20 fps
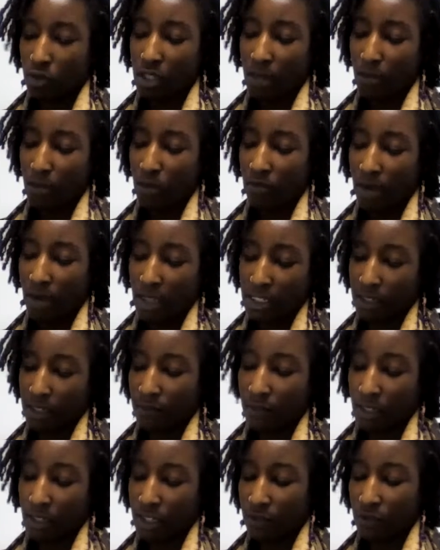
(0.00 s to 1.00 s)
Sun, Moon,
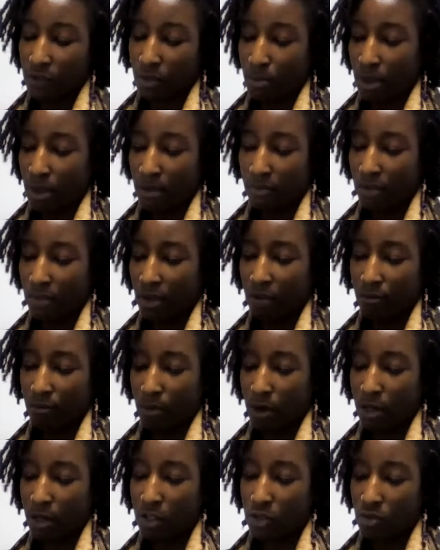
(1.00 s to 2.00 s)
Rising, Venus for the month of
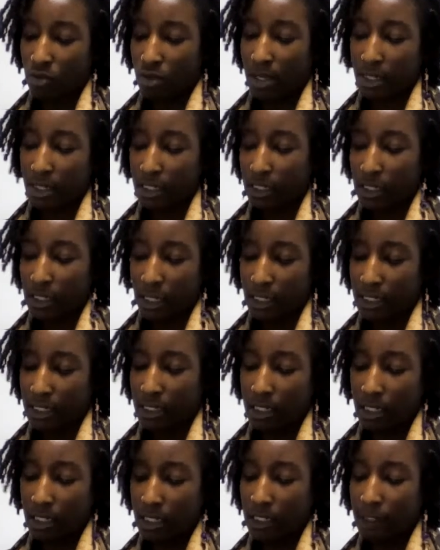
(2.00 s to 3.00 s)
March
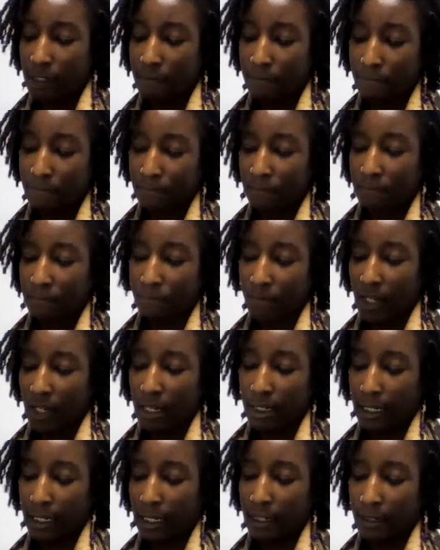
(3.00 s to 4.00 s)
2019
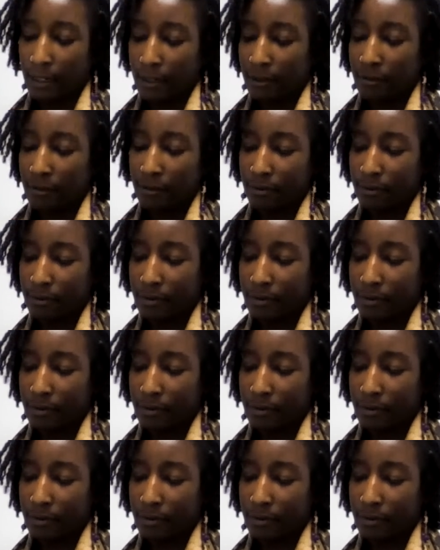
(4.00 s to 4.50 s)
in love.